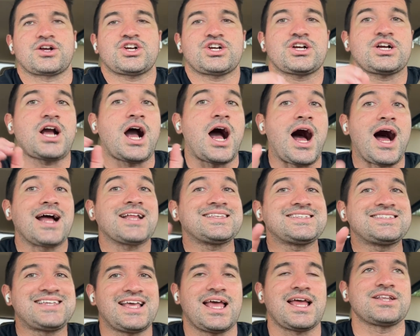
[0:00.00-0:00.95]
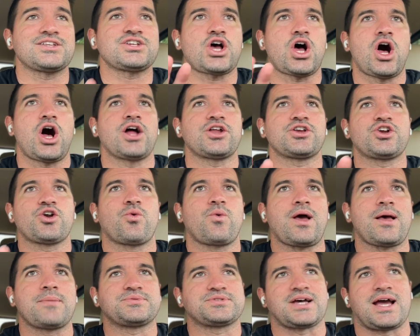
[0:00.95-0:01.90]
content on your
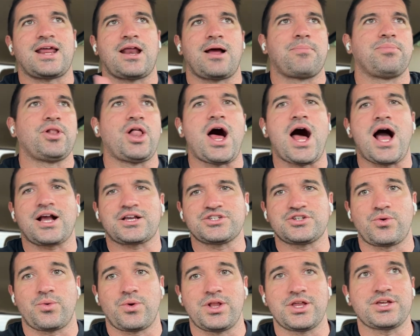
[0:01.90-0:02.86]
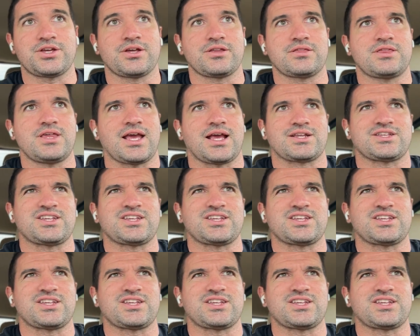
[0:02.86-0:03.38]
website. A blog is a really good thing.